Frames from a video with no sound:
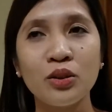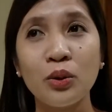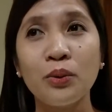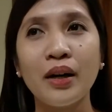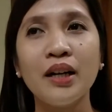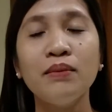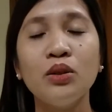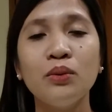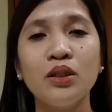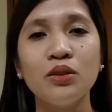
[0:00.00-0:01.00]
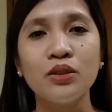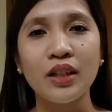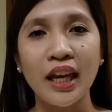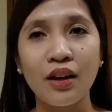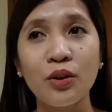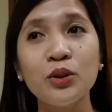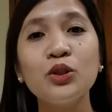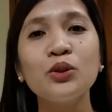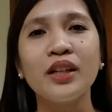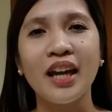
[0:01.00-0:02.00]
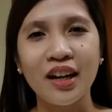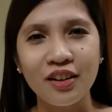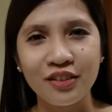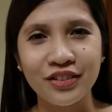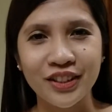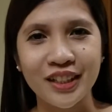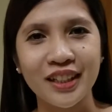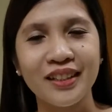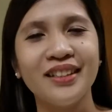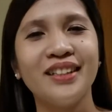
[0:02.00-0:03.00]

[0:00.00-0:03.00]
so I'm the one who took care of her.